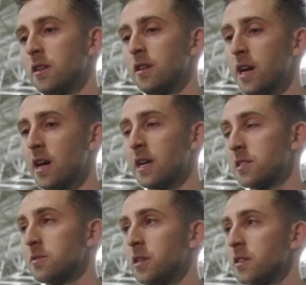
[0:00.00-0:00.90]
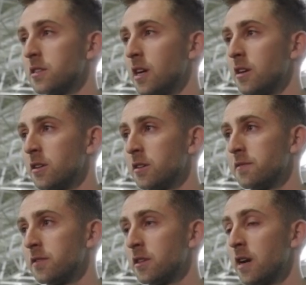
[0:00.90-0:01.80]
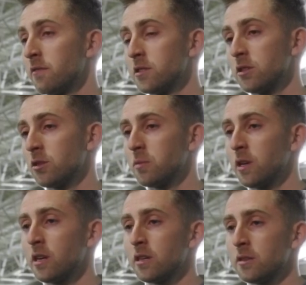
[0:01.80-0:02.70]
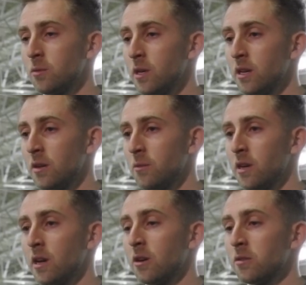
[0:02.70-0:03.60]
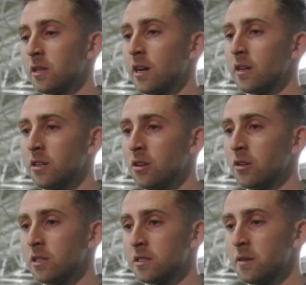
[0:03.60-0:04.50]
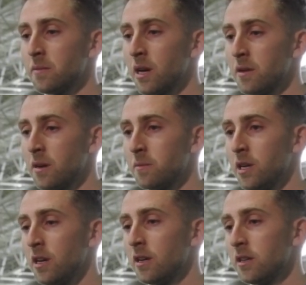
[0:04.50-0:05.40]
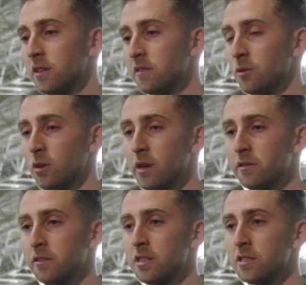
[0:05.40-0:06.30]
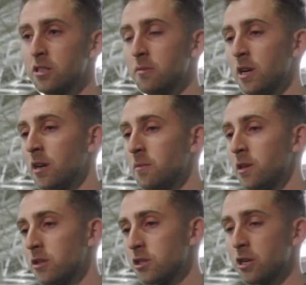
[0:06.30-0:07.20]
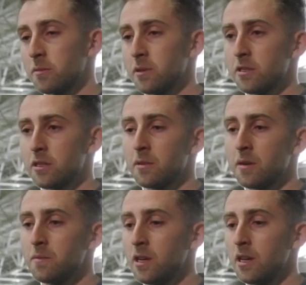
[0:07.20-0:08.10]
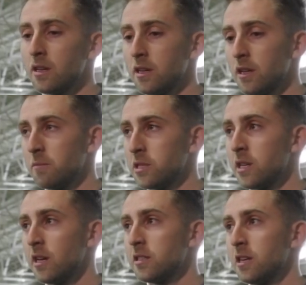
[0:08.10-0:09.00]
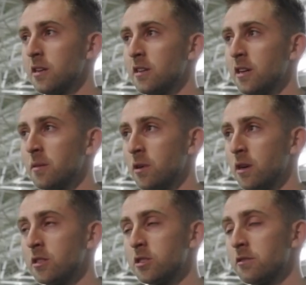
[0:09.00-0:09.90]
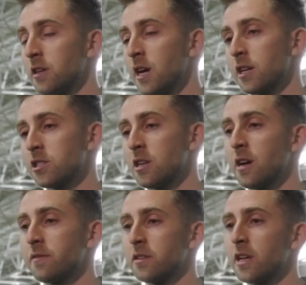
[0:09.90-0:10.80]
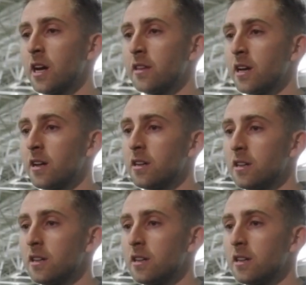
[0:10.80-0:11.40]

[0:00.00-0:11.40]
has to be the standard for every single player, week in, week out, that, you know, listen, it might not be, for whatever reason, you might not be in your sharpest. There might be mistakes here and there, but it's the reaction after that,